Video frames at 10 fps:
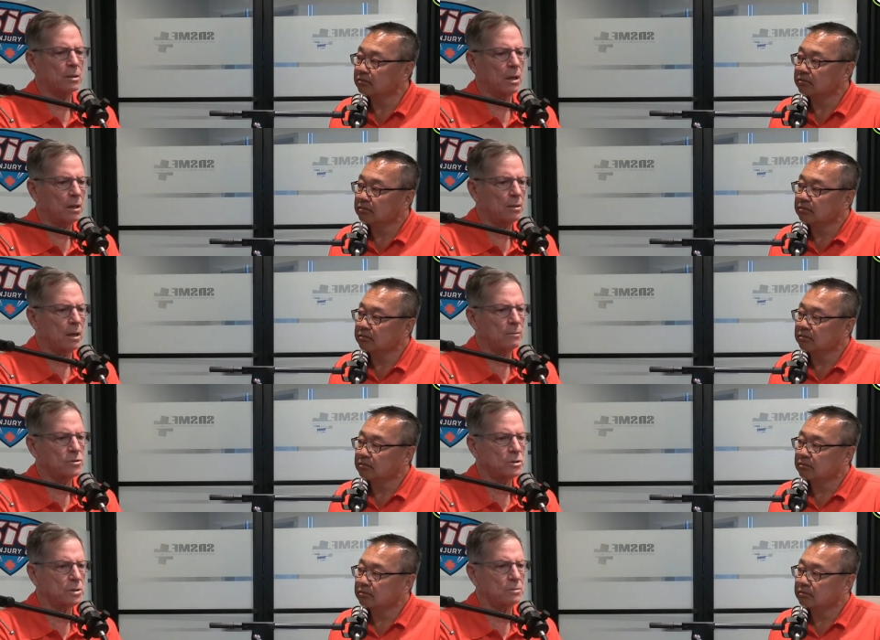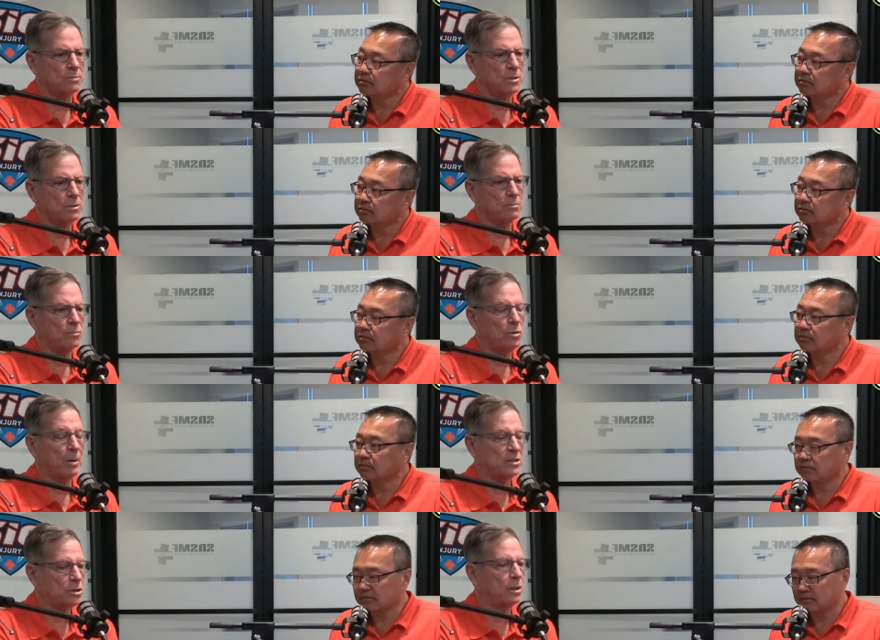Speaker 1: uh, obviously with with
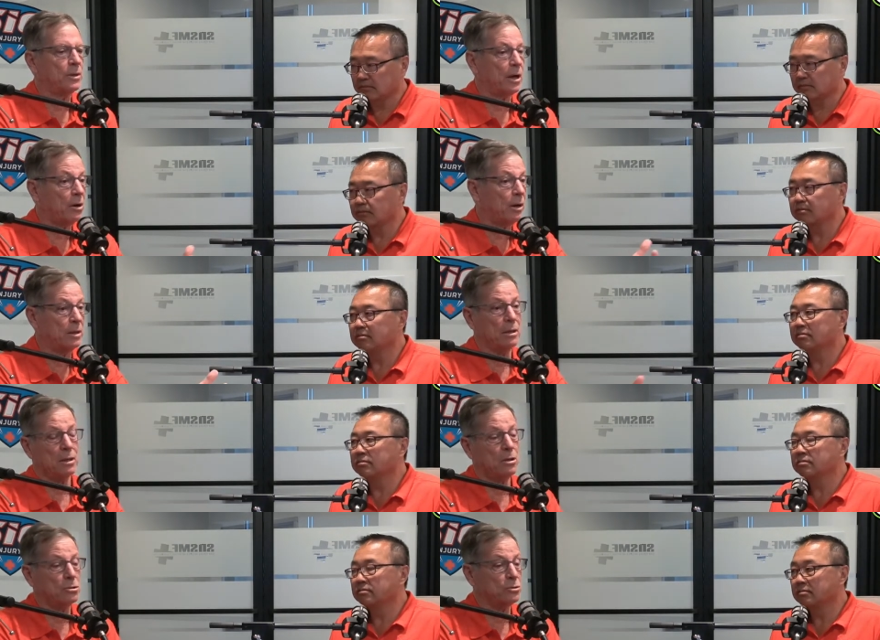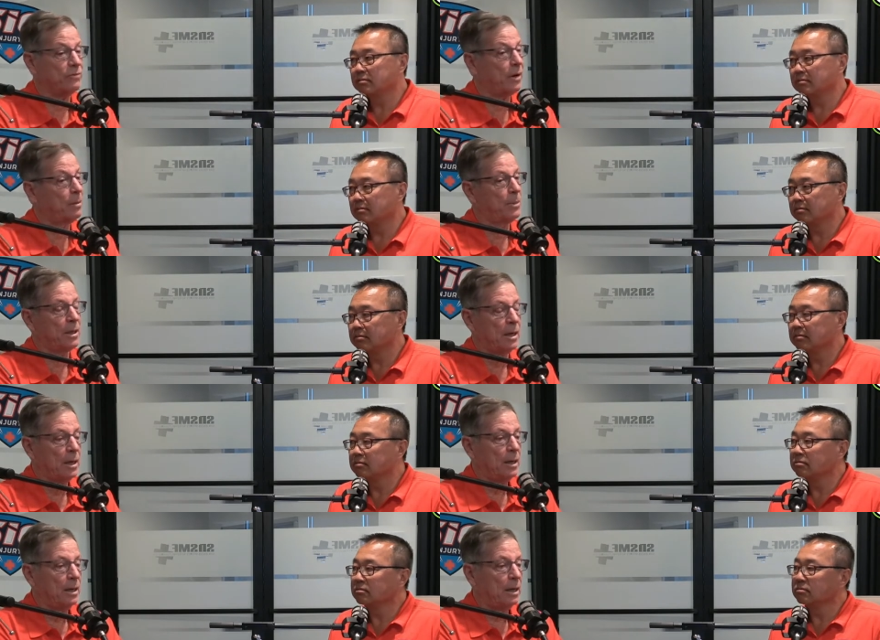my son there and, and Coach Rivera, but.
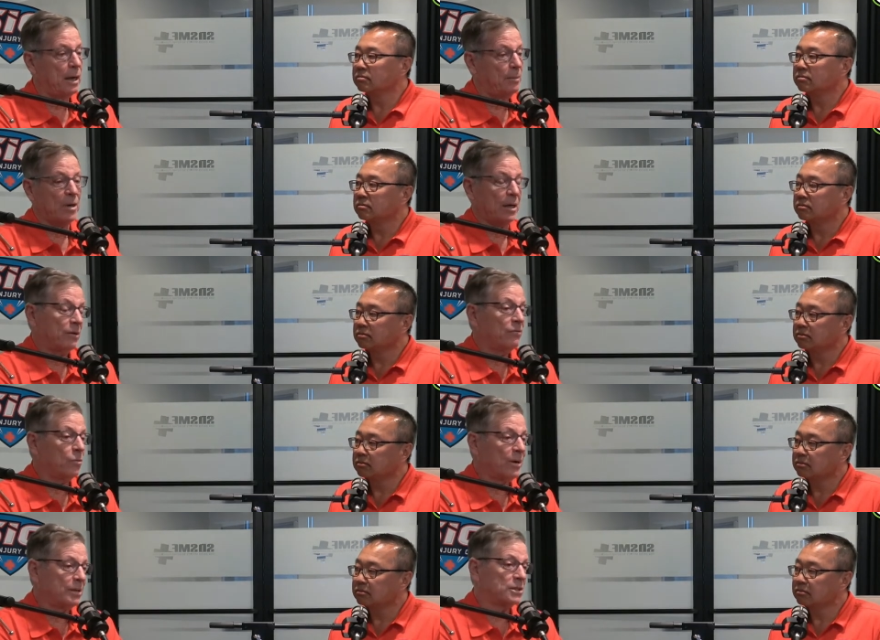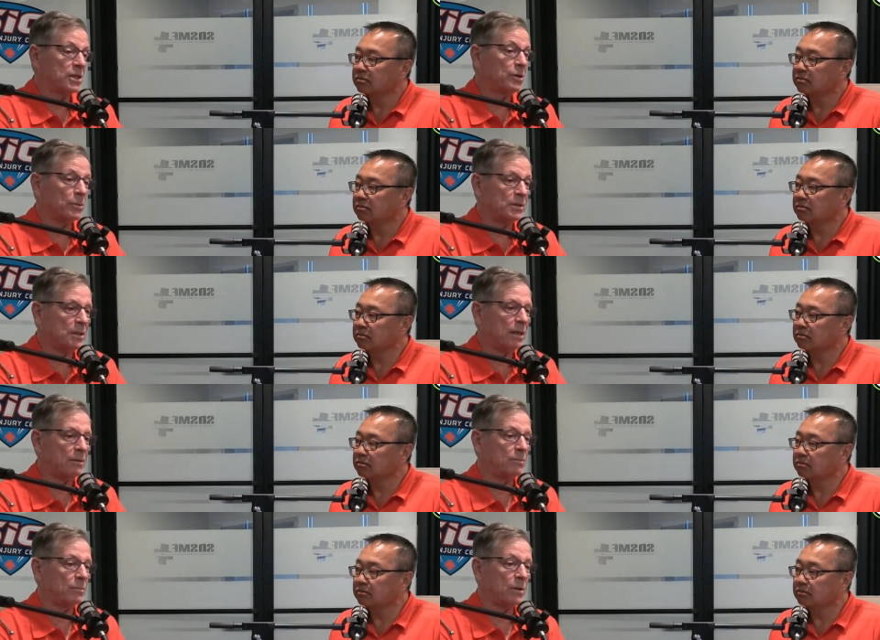Uh, I'm not giving away any secrets.
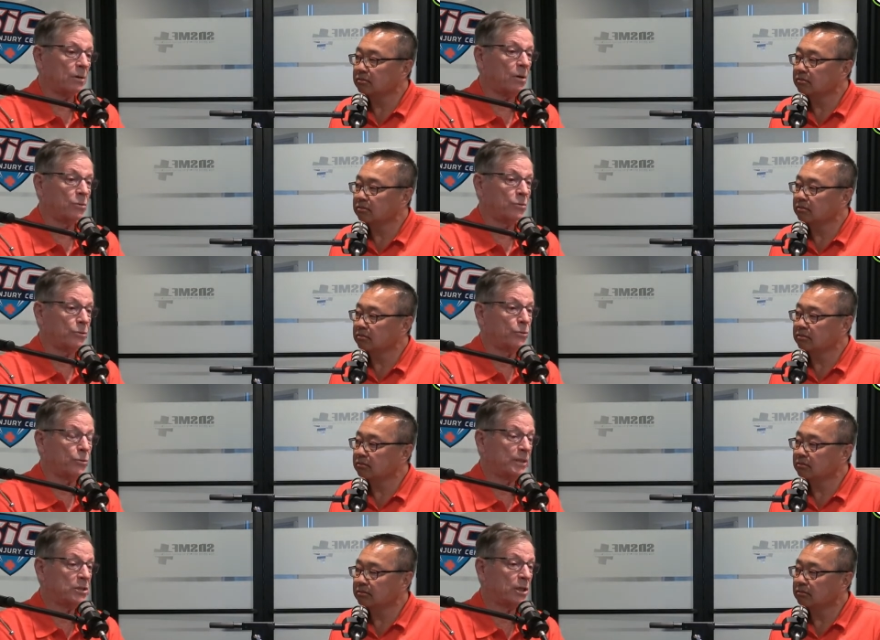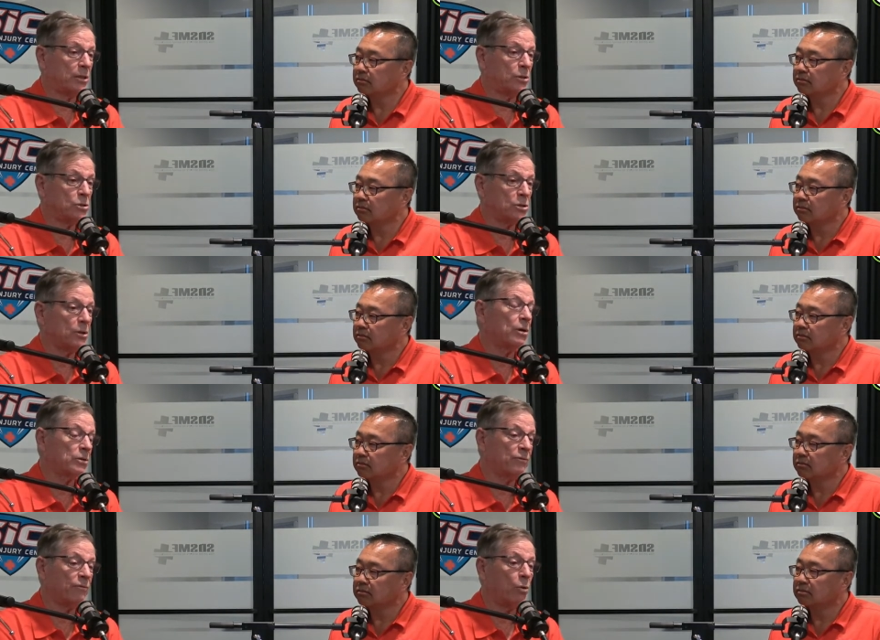They they're going through three centers. They're on
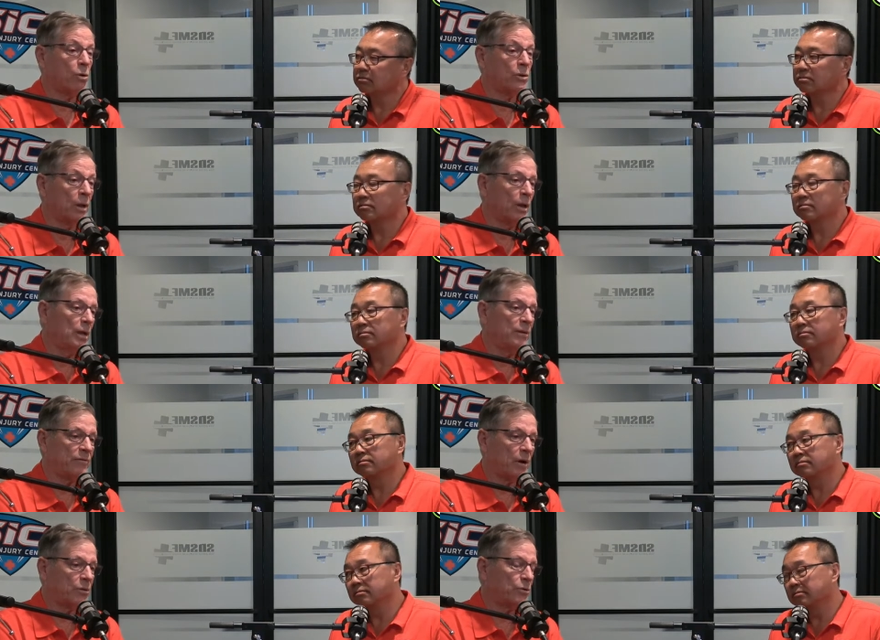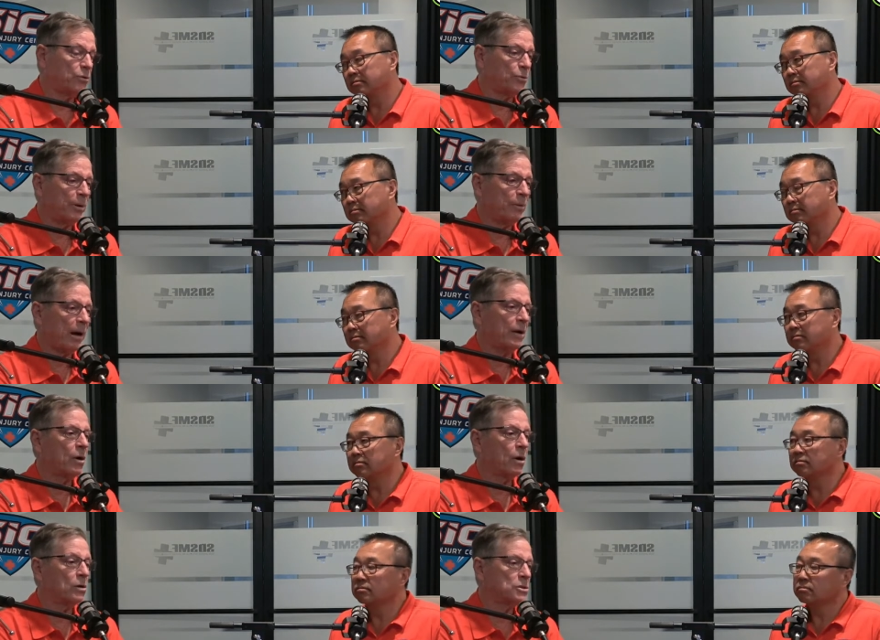their fourth. They've gone through three right
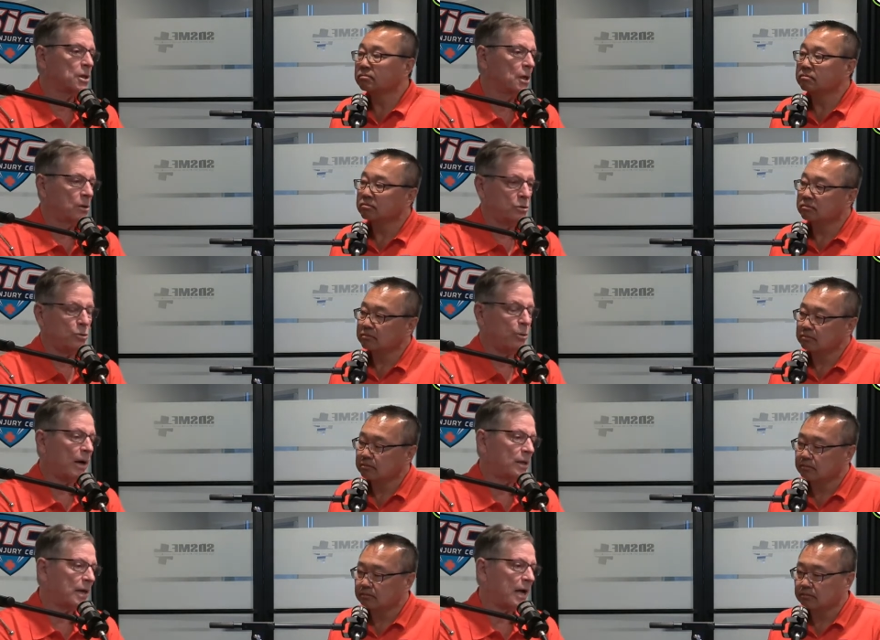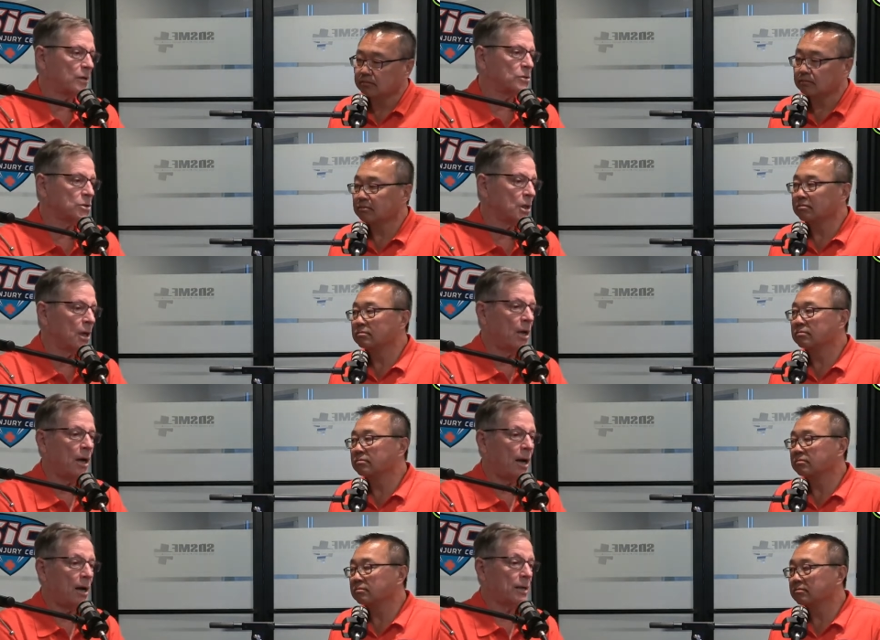guards, two right tackles.
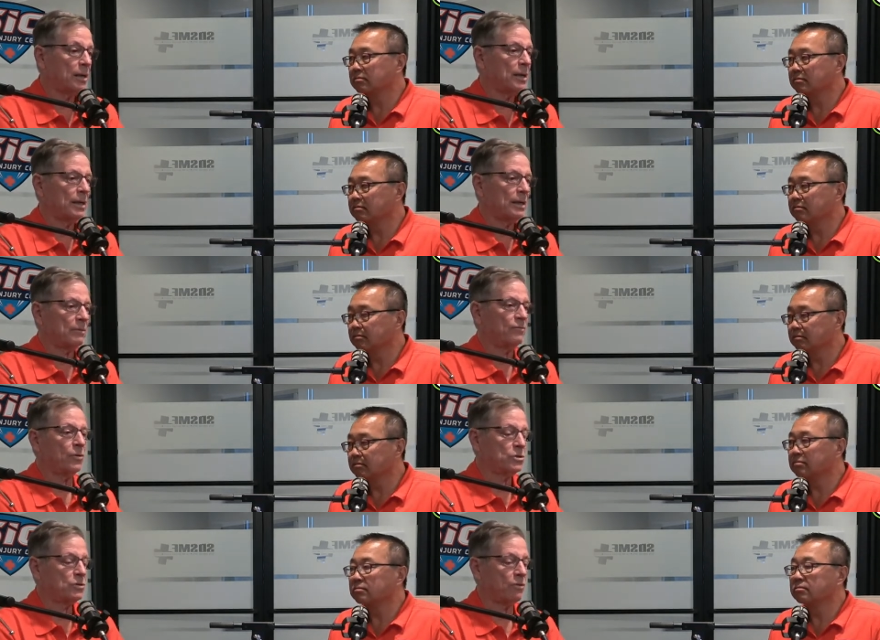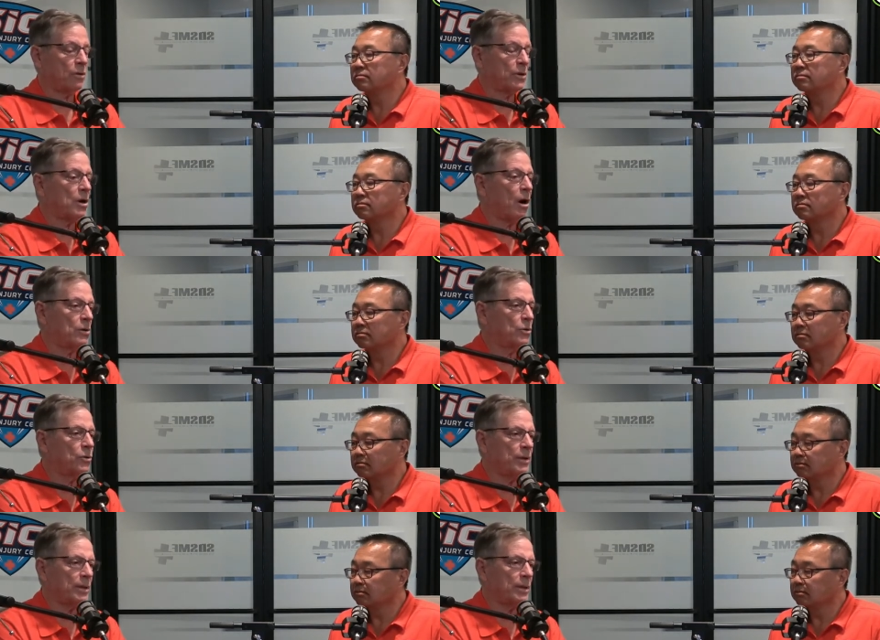Uh, first of all, the continuity in